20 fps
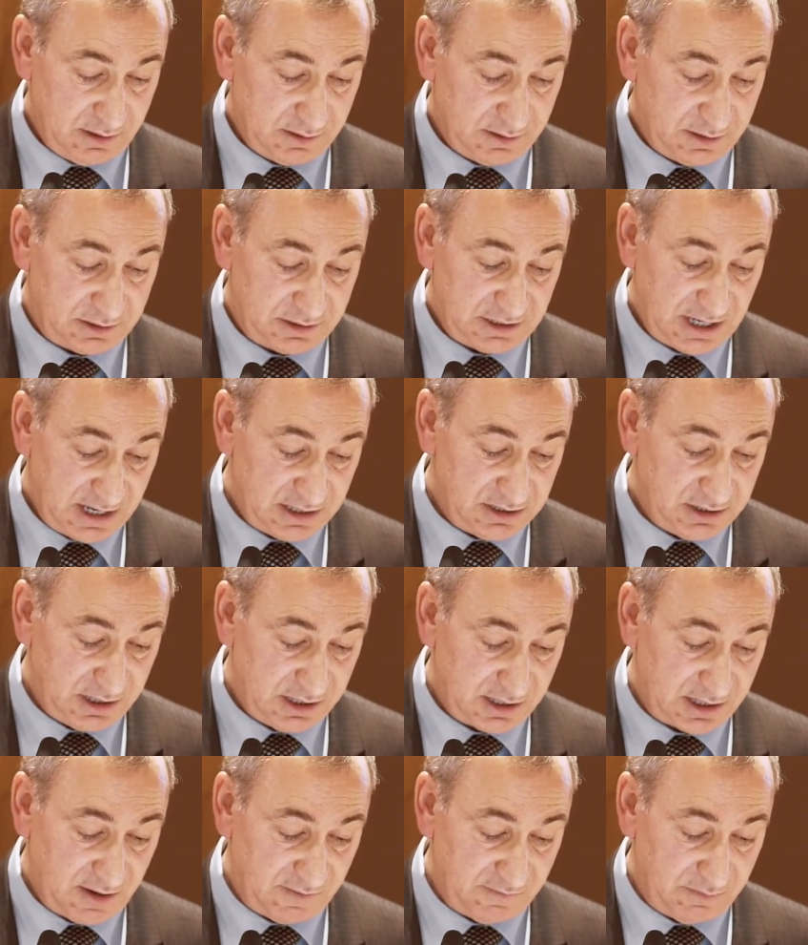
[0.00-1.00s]
The
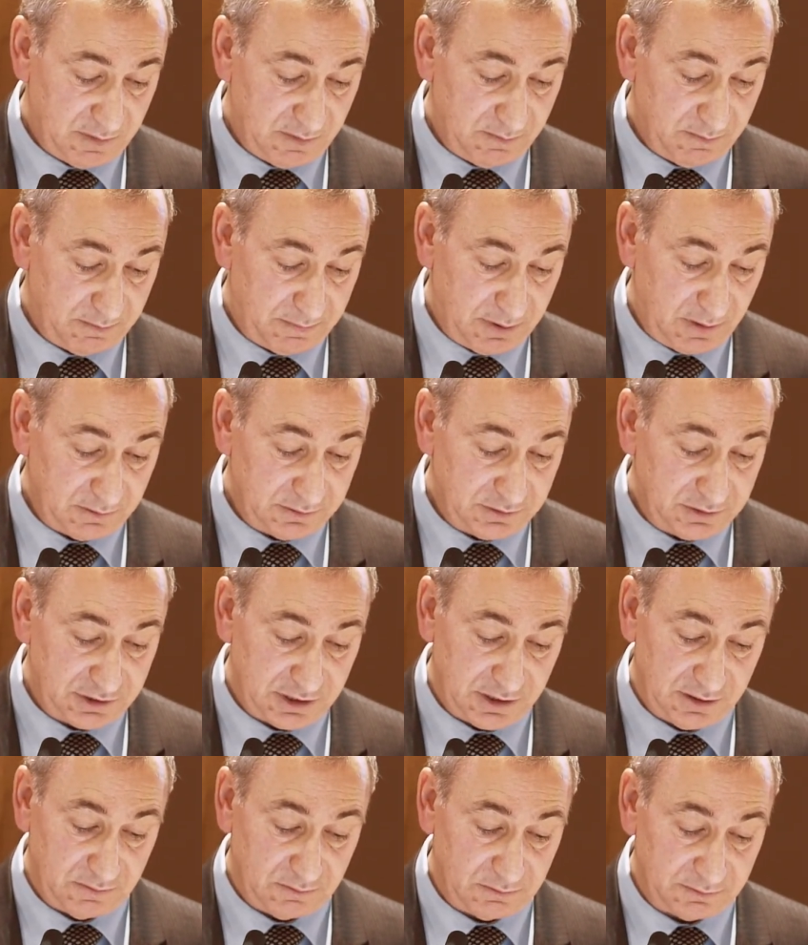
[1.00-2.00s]
10-year government bond
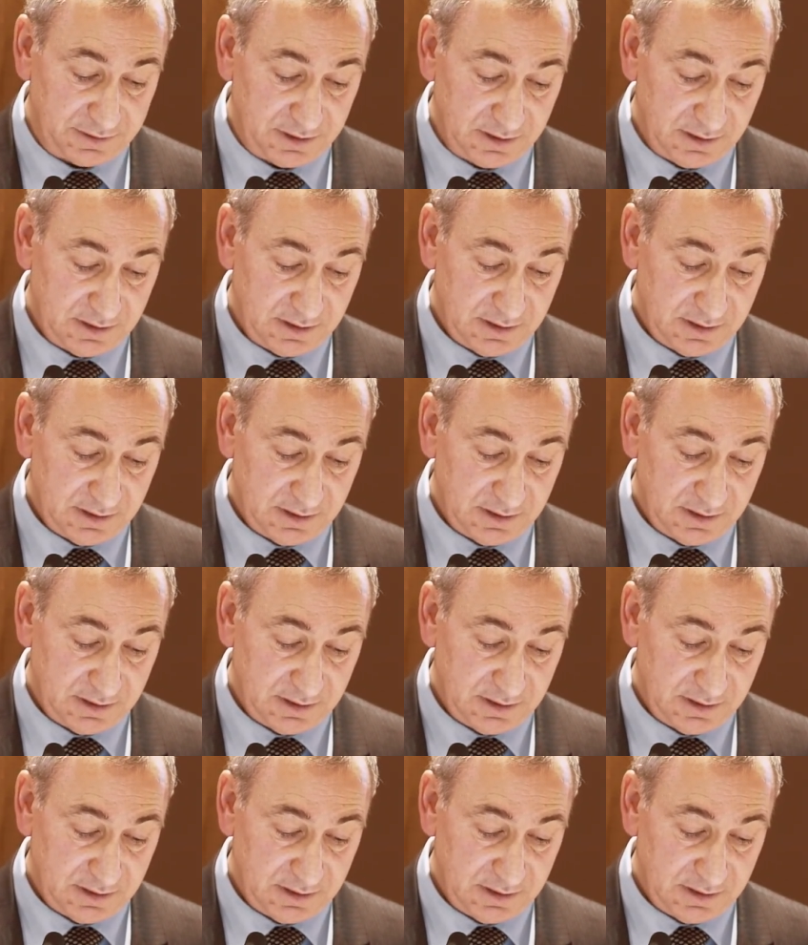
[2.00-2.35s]
yield